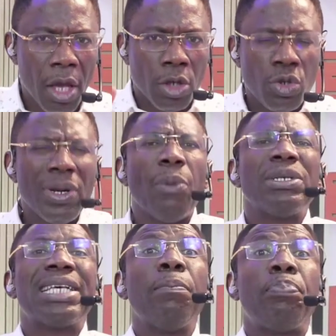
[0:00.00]
so that
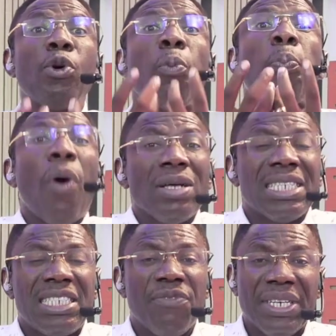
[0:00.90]
we can build
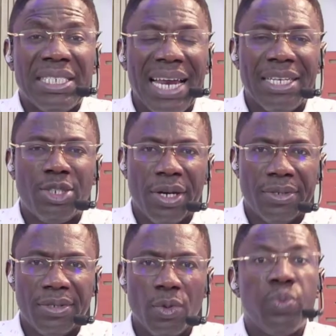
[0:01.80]
positive
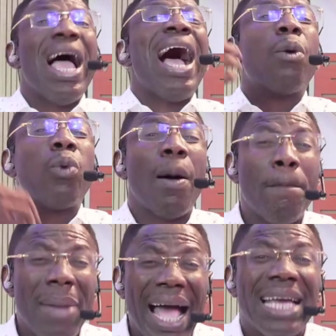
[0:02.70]
intelligence, where our
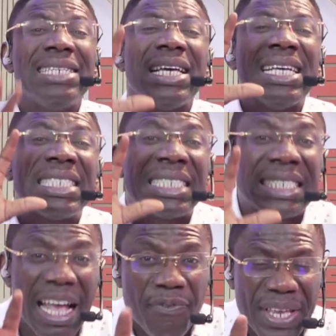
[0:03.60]
mind is
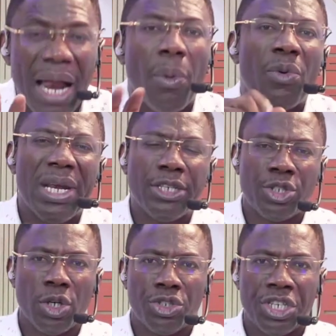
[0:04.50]
serving our
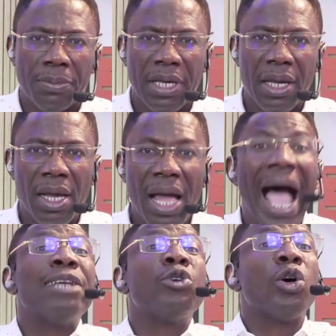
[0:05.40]
relationship
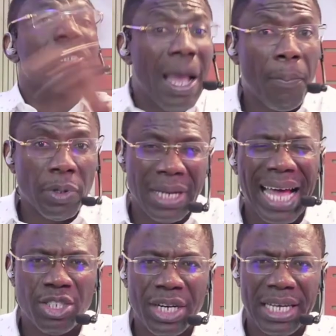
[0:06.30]
and not
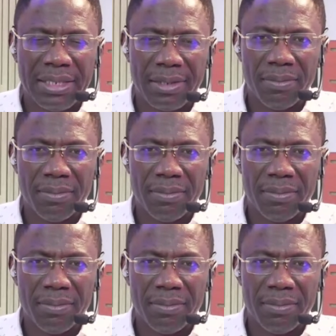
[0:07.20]
sabotaging it.